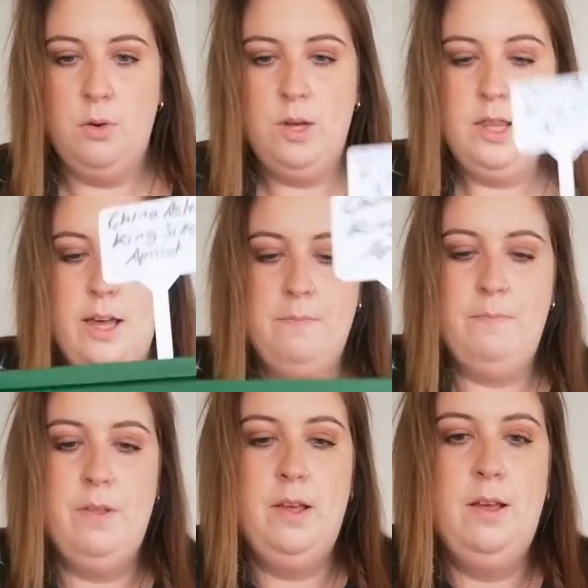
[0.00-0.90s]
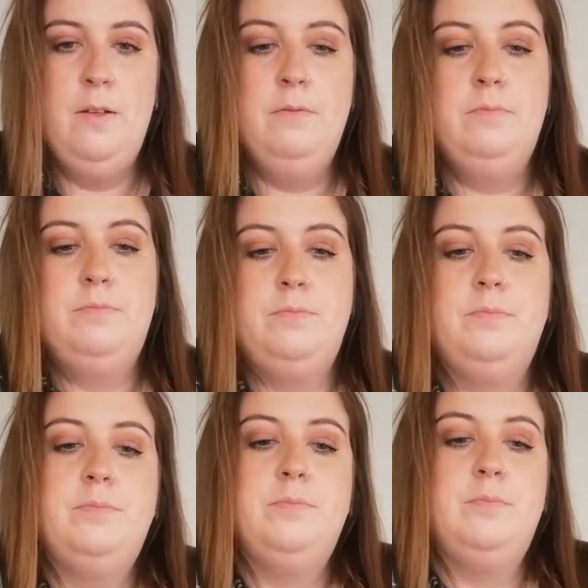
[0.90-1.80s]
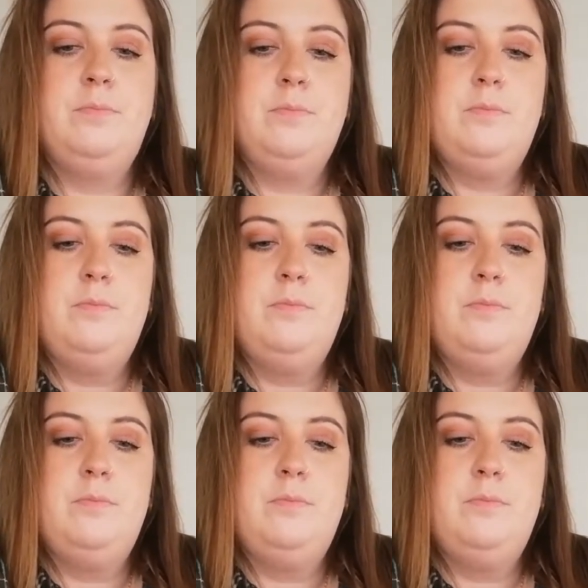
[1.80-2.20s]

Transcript: with it.